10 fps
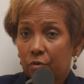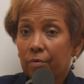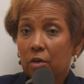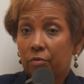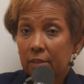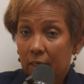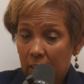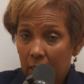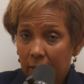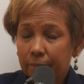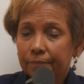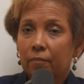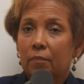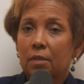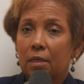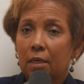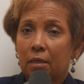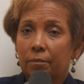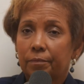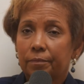director at that time,
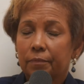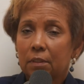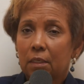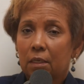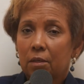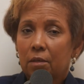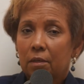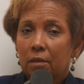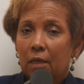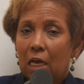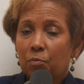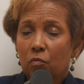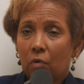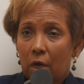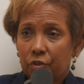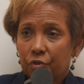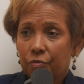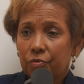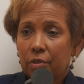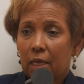um, Admiral
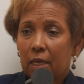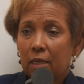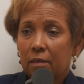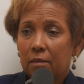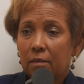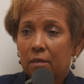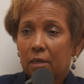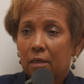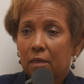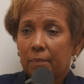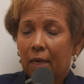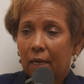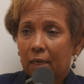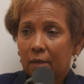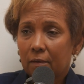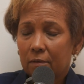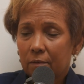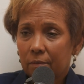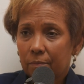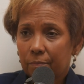Rogers, and I
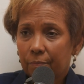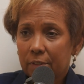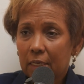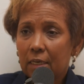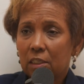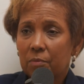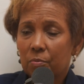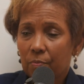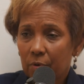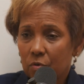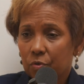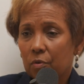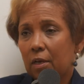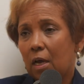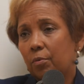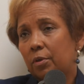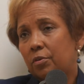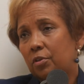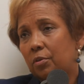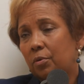presented to him a proposal that I
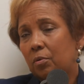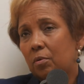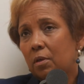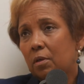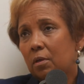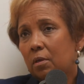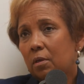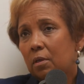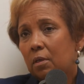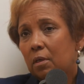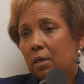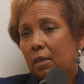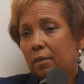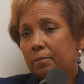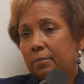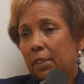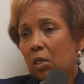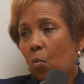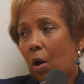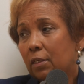would do
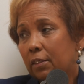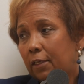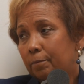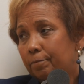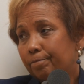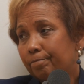equality